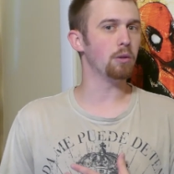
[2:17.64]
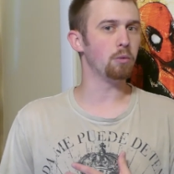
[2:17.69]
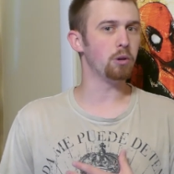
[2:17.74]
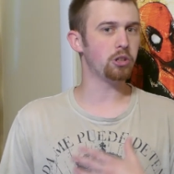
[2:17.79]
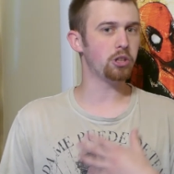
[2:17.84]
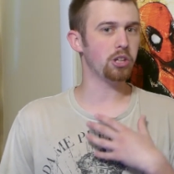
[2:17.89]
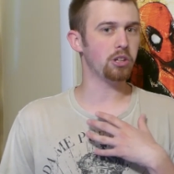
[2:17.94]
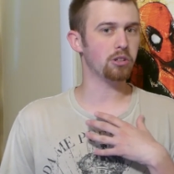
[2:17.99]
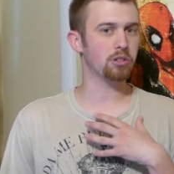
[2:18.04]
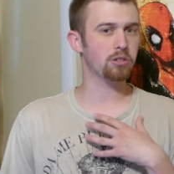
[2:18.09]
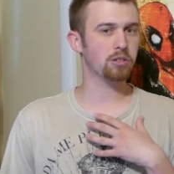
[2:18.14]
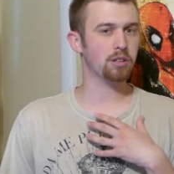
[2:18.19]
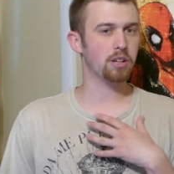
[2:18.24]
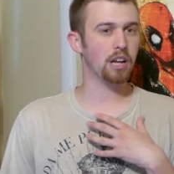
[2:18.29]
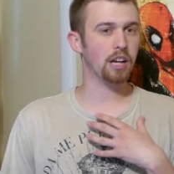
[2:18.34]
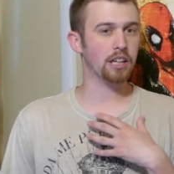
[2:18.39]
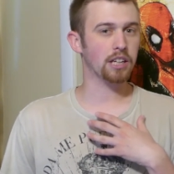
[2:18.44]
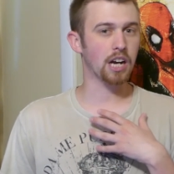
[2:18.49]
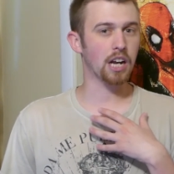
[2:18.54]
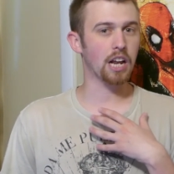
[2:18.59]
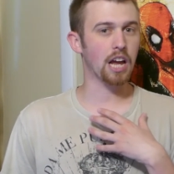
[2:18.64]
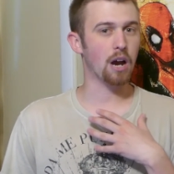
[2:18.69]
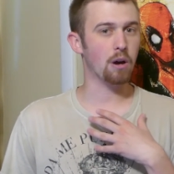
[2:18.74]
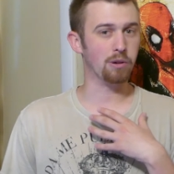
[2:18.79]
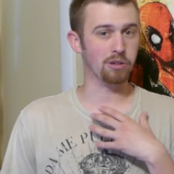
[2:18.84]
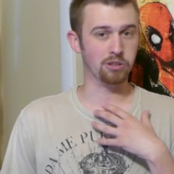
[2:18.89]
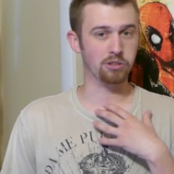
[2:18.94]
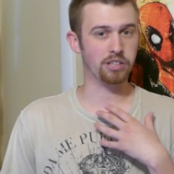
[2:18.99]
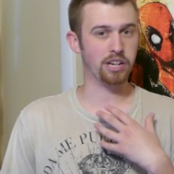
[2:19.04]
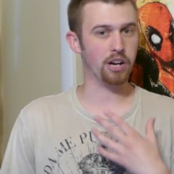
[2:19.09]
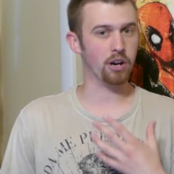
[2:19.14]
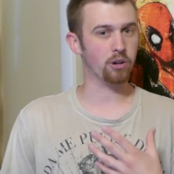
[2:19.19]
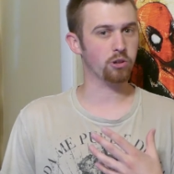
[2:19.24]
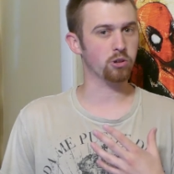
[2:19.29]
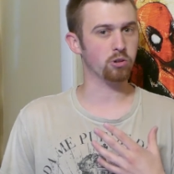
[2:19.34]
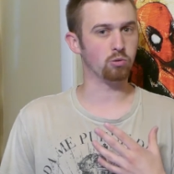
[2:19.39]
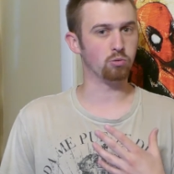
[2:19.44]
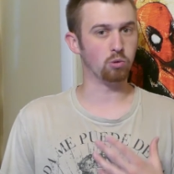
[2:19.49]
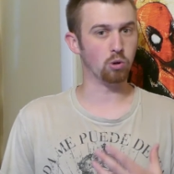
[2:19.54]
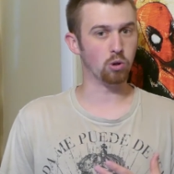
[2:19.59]
which is kind of how his
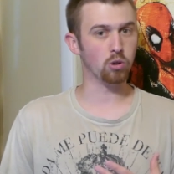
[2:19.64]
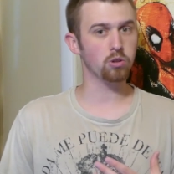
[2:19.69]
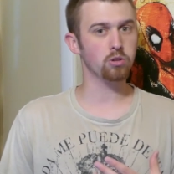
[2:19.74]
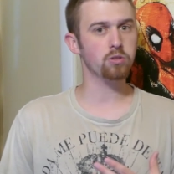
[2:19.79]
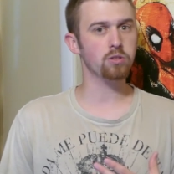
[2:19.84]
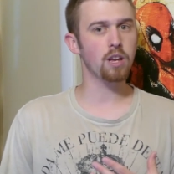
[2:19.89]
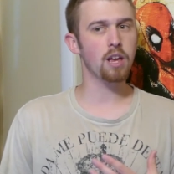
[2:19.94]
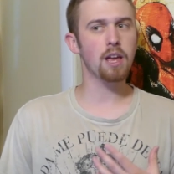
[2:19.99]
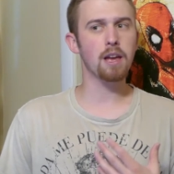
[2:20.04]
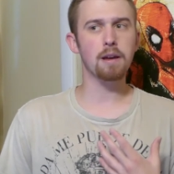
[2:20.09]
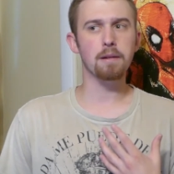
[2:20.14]
character rolls.